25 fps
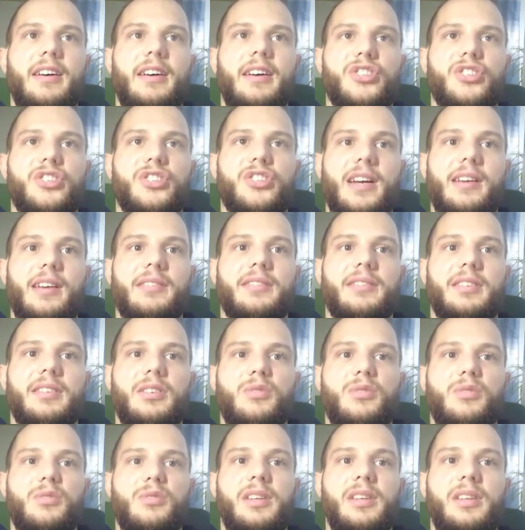shares the
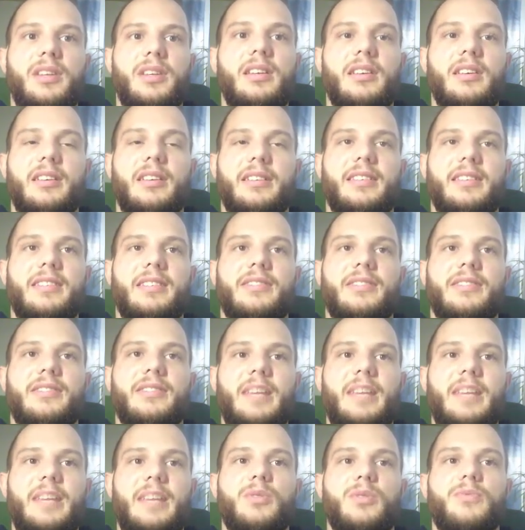UV, the same